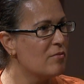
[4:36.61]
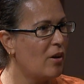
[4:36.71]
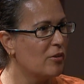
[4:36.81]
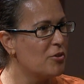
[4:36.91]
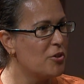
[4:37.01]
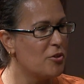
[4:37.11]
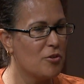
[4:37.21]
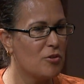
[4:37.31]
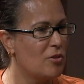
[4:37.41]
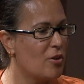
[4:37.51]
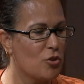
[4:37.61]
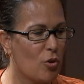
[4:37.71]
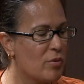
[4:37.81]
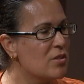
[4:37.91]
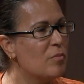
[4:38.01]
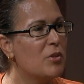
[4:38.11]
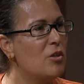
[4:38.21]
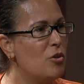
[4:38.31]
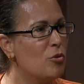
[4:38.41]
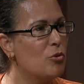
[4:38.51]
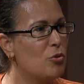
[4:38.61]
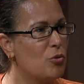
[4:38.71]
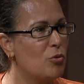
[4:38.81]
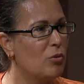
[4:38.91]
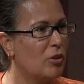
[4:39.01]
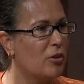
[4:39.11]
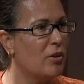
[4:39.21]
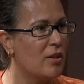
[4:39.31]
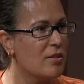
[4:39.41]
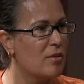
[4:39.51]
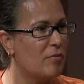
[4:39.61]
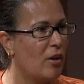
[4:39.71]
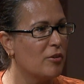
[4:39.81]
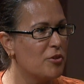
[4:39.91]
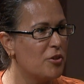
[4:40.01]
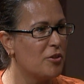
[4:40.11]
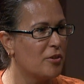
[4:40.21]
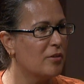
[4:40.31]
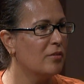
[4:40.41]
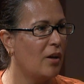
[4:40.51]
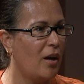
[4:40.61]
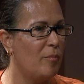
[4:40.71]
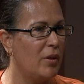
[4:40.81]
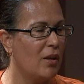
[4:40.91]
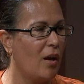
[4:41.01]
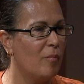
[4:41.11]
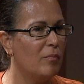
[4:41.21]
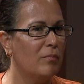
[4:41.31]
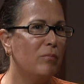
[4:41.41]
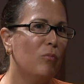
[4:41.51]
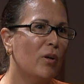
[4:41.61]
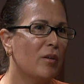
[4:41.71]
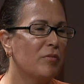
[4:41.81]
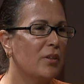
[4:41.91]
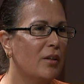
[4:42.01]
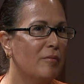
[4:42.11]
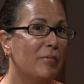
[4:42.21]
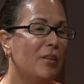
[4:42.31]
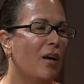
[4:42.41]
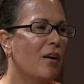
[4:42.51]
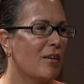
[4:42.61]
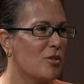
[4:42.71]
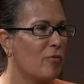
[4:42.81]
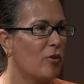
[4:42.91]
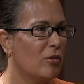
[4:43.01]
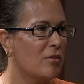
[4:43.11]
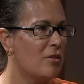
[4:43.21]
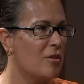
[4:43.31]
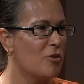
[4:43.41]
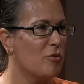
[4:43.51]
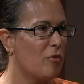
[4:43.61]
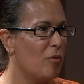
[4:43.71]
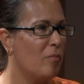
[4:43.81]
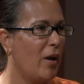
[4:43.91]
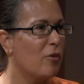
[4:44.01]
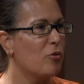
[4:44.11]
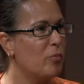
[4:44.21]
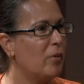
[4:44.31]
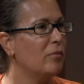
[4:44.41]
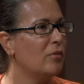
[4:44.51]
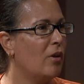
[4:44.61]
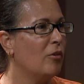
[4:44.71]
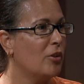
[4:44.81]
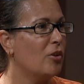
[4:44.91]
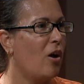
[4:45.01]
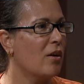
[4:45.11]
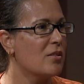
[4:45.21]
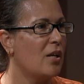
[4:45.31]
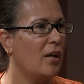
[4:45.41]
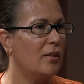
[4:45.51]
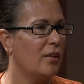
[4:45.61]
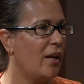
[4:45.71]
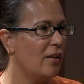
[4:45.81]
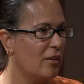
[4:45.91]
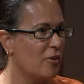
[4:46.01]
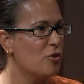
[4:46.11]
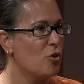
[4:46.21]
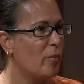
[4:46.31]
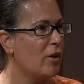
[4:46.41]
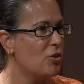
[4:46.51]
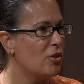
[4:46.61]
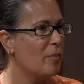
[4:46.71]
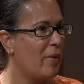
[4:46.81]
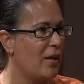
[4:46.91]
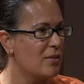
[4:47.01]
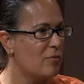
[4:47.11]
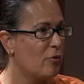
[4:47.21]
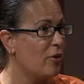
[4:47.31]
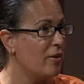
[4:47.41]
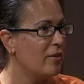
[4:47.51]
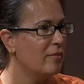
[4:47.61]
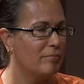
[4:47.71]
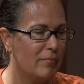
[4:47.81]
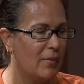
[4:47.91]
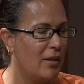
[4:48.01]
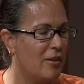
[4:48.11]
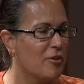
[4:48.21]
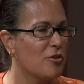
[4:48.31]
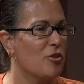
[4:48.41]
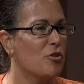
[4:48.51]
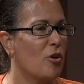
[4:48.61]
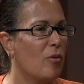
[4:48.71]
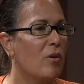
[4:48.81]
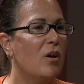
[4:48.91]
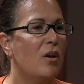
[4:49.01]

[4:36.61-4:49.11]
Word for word: volunteers. There's always something new to learn as a volunteer. I mean, I'm one of the youngest volunteers from my group on, on the dog side, and I learned so much in the past 40 years and so